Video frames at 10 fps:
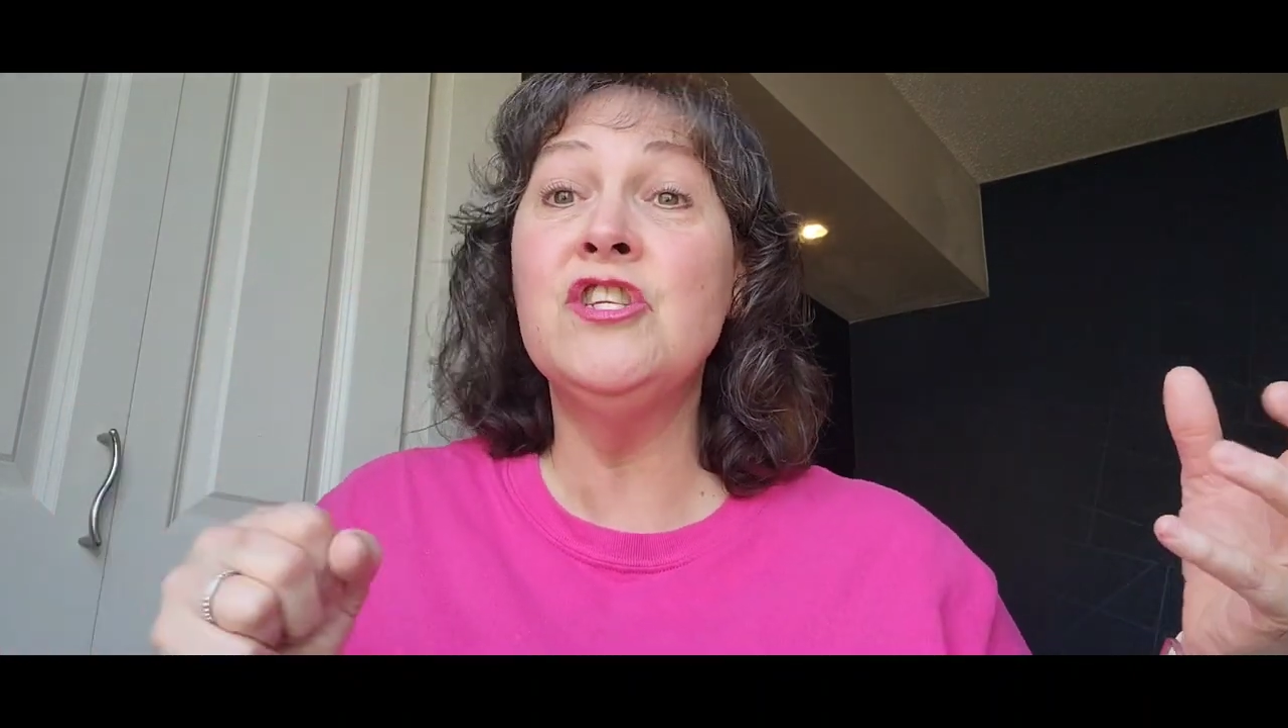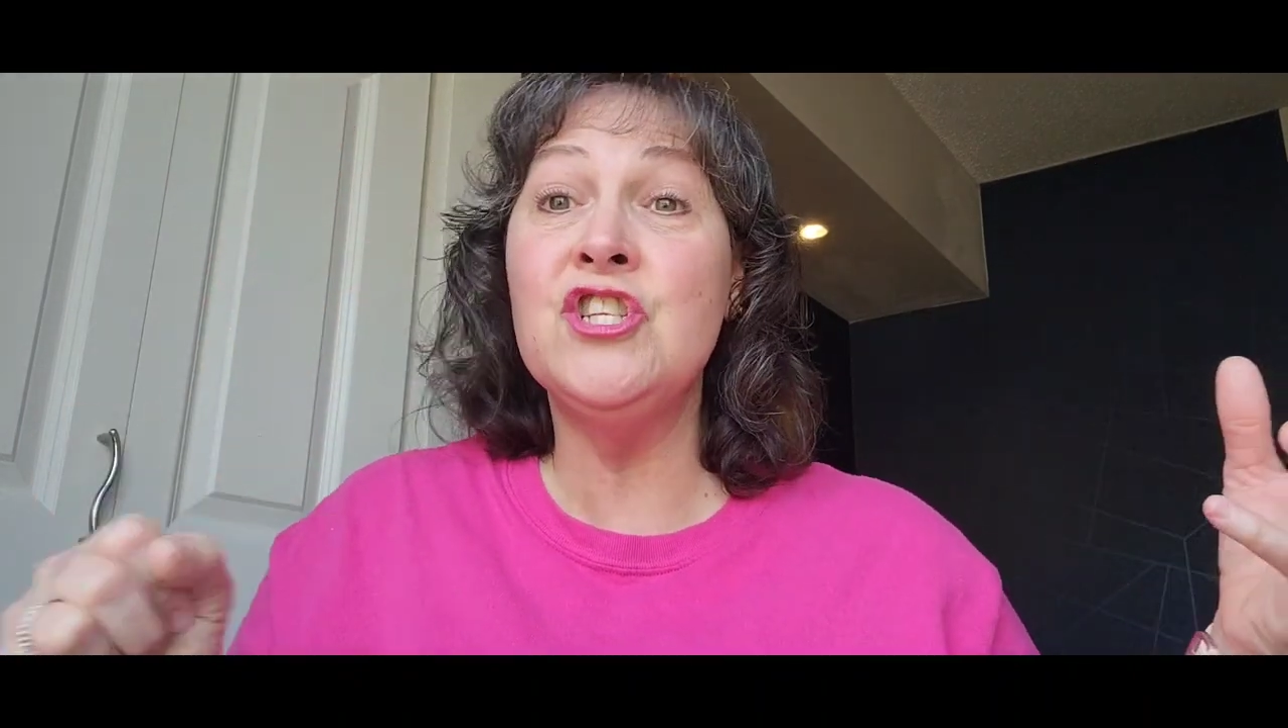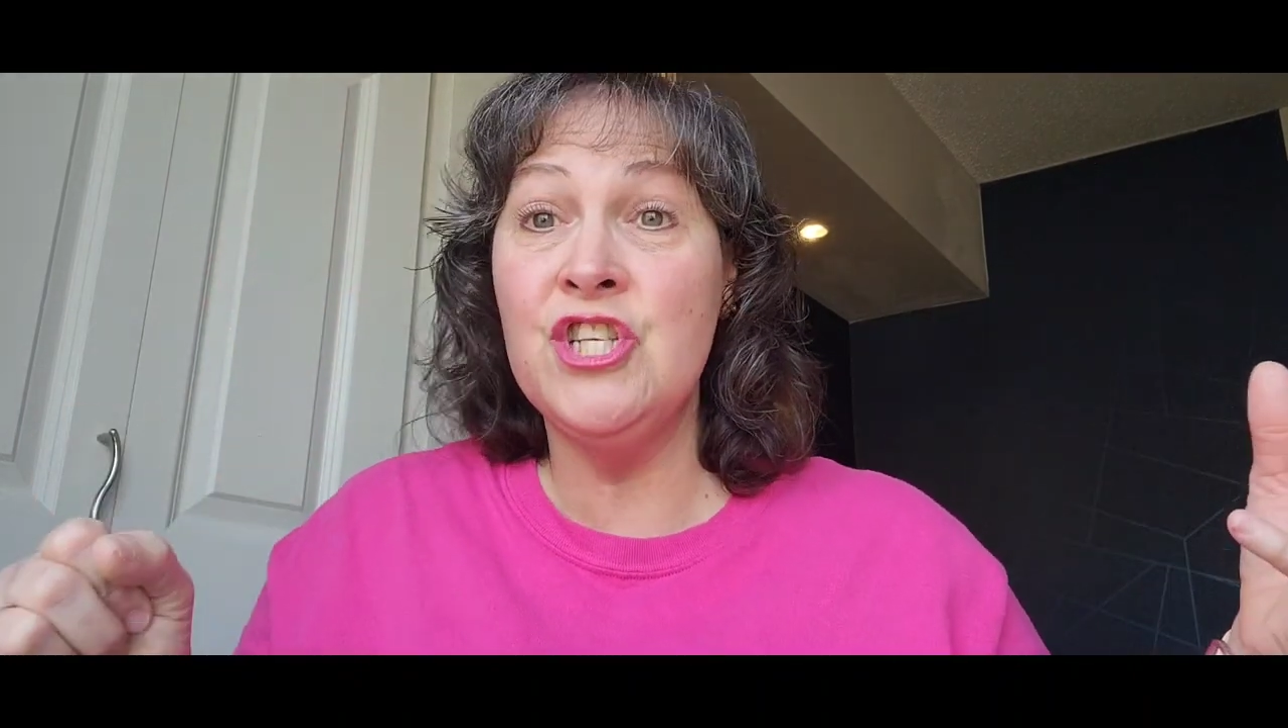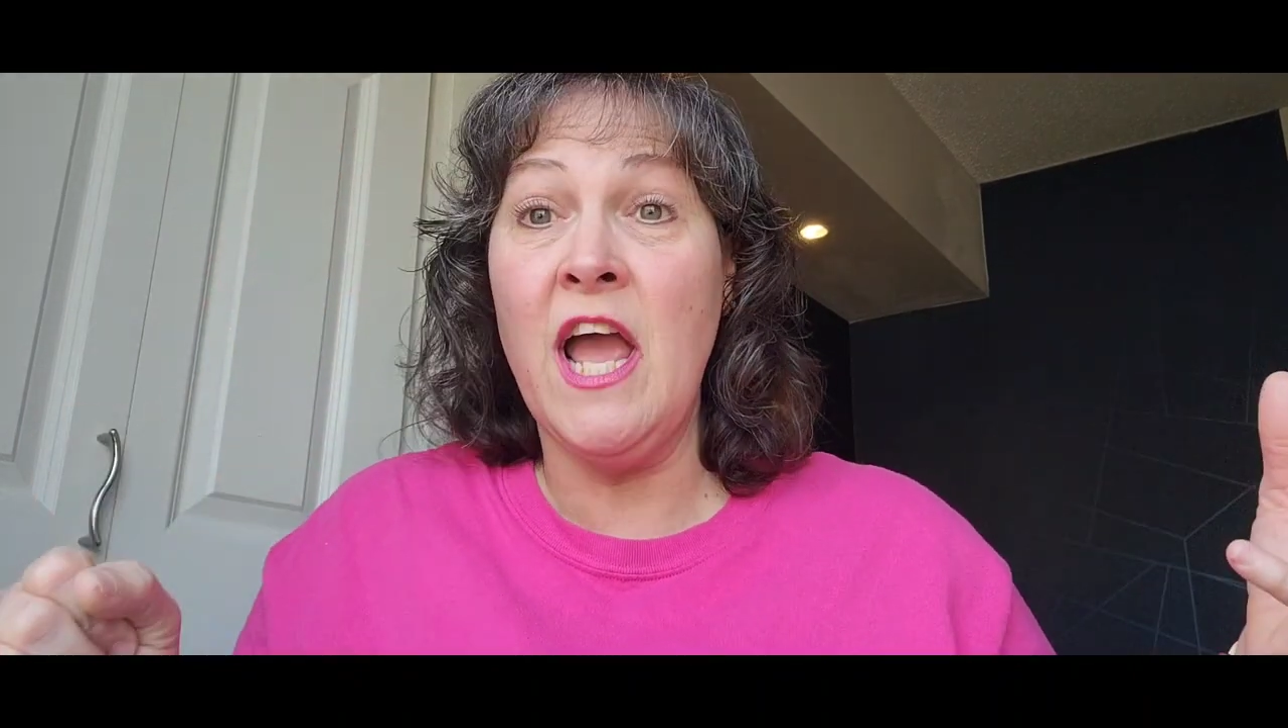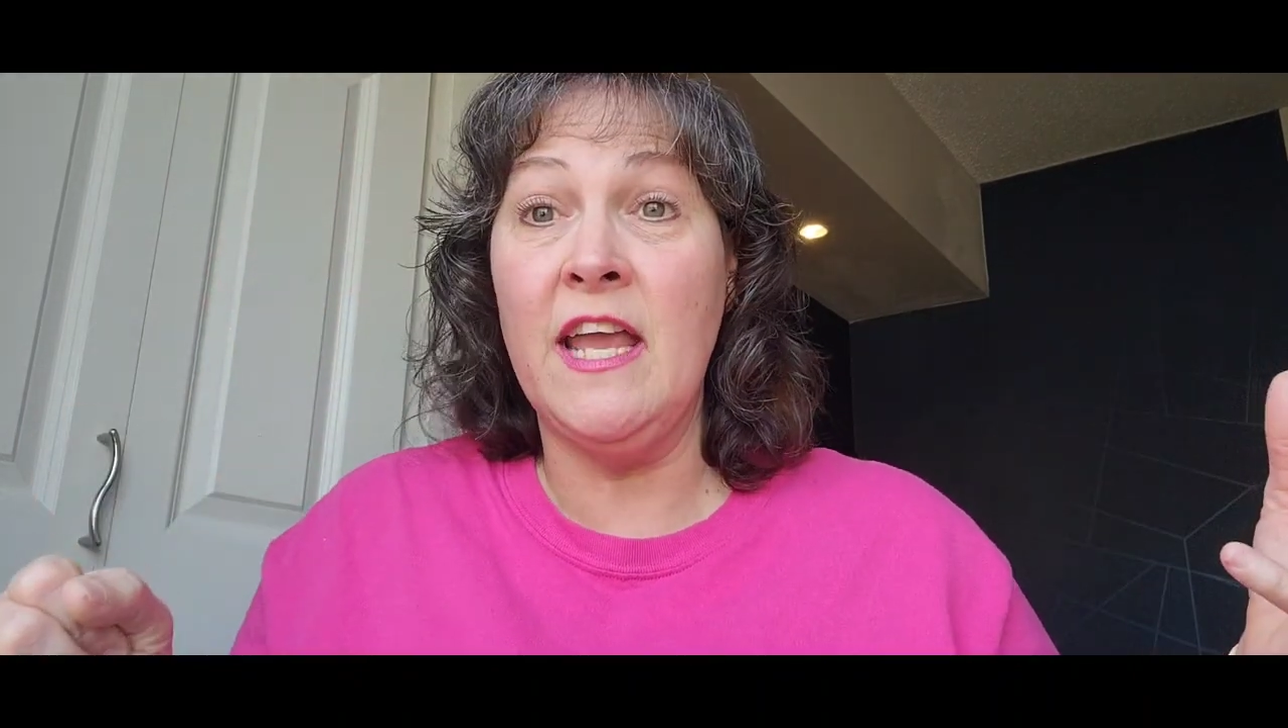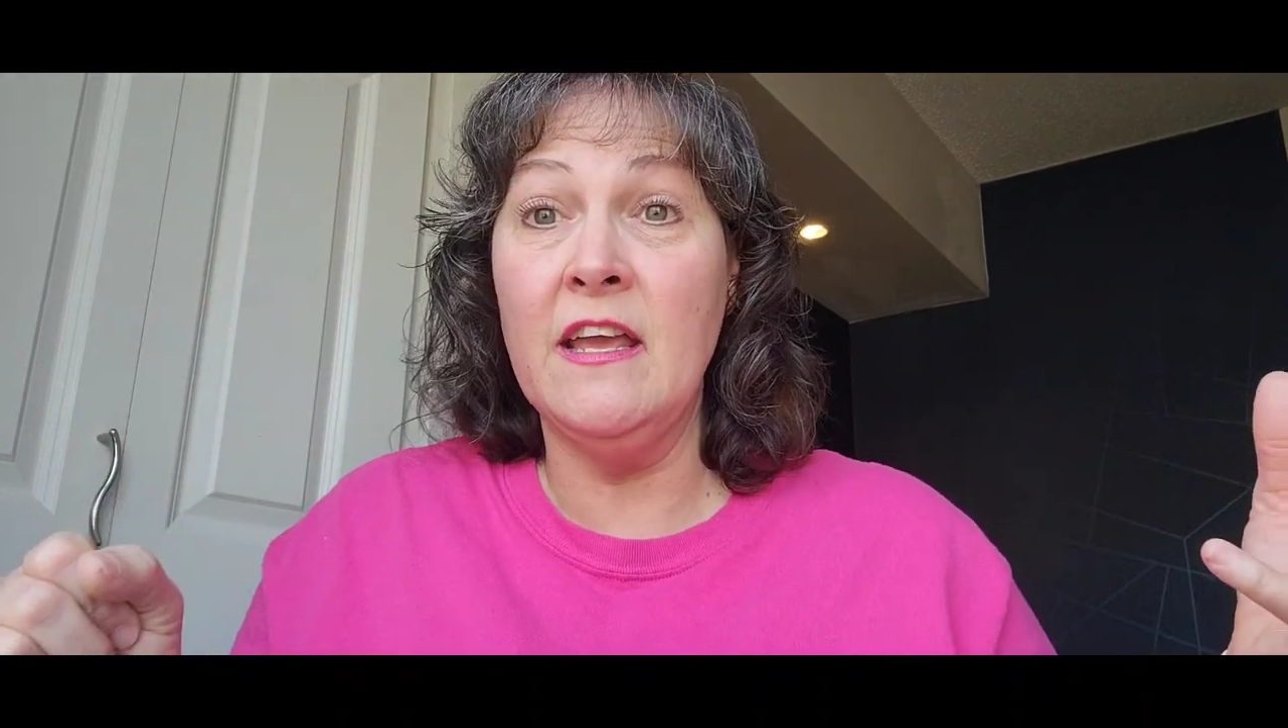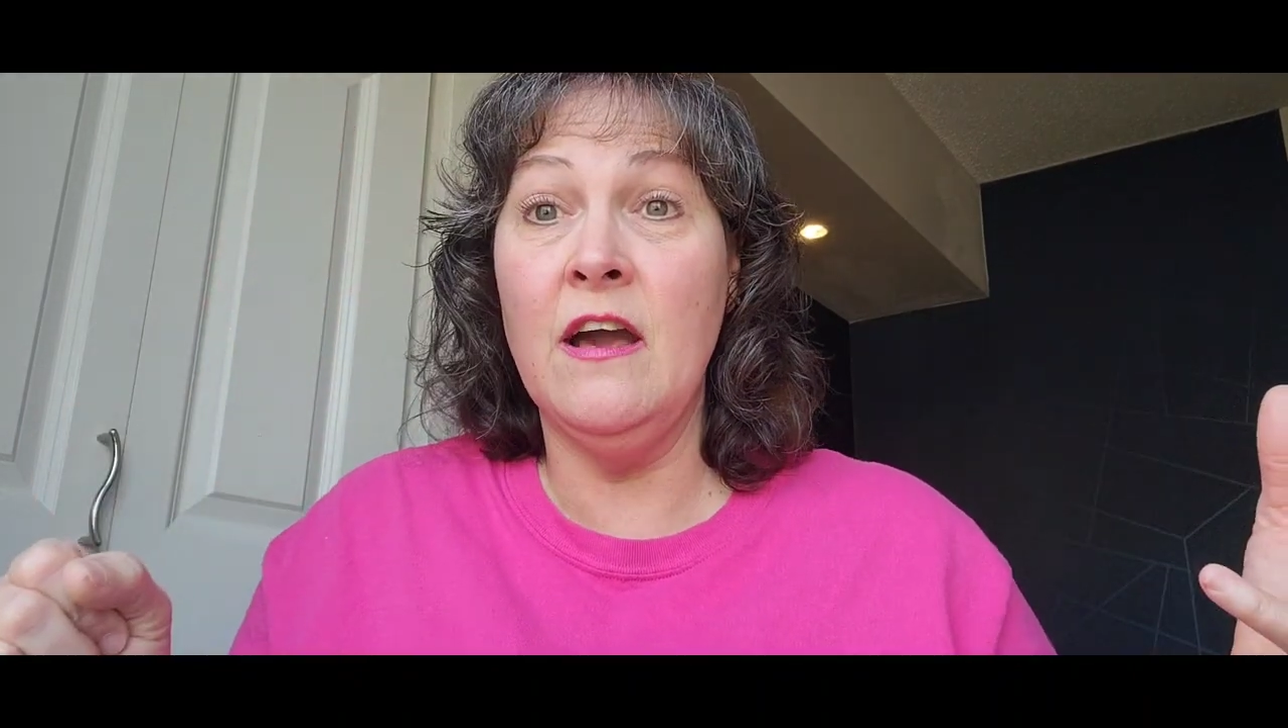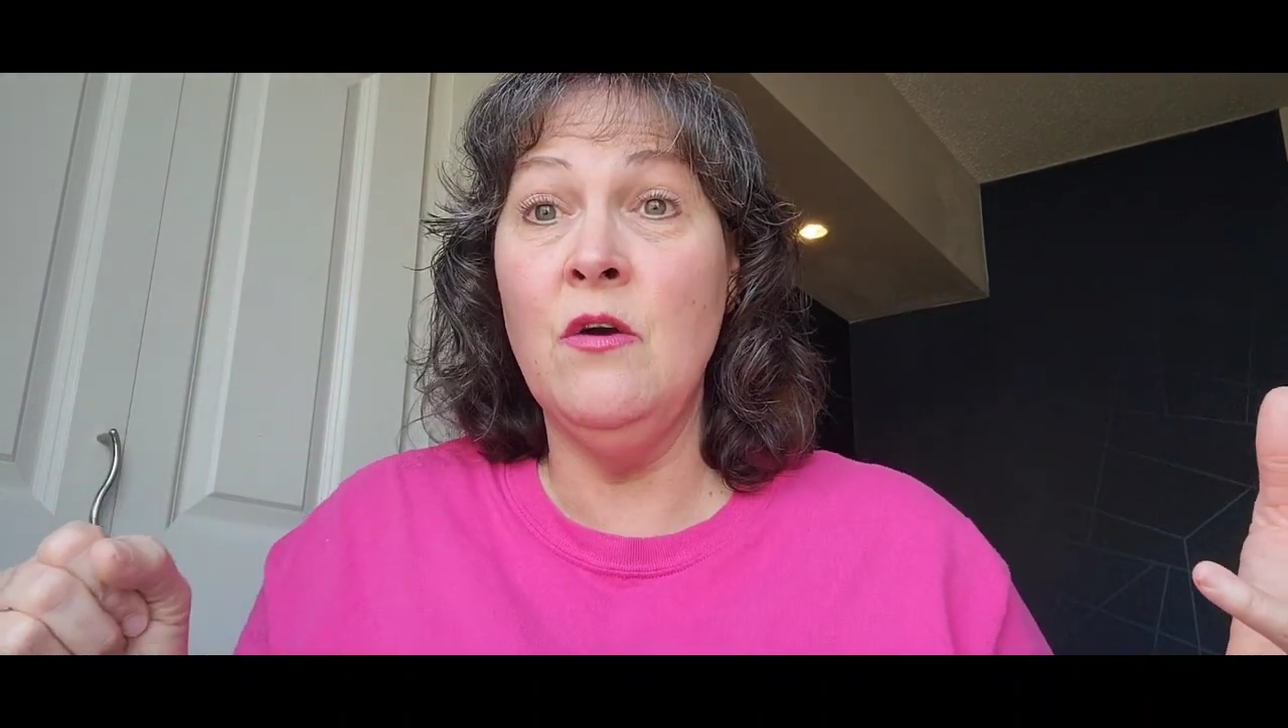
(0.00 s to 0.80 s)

to shake,